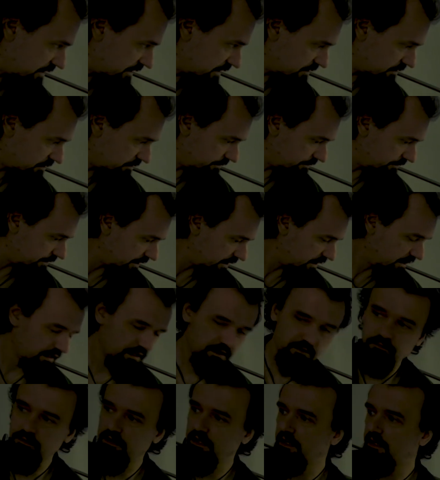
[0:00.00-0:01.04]
and hopefully
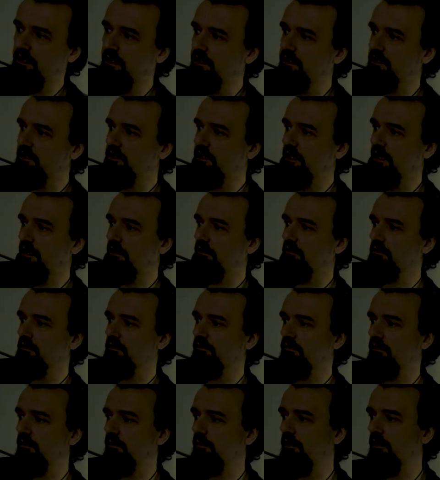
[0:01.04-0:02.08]
not create any shadows
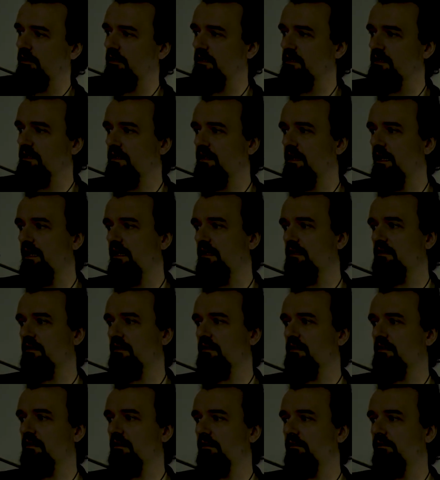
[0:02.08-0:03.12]
from all the stands and
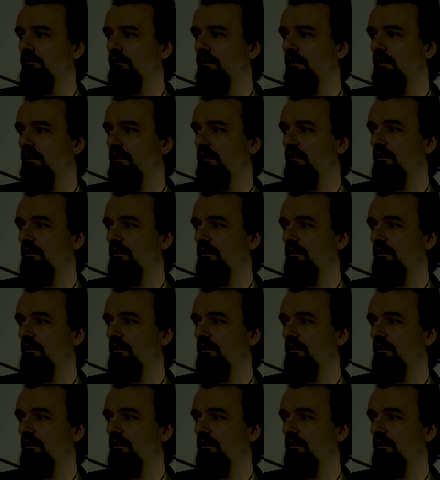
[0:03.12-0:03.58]
stuff in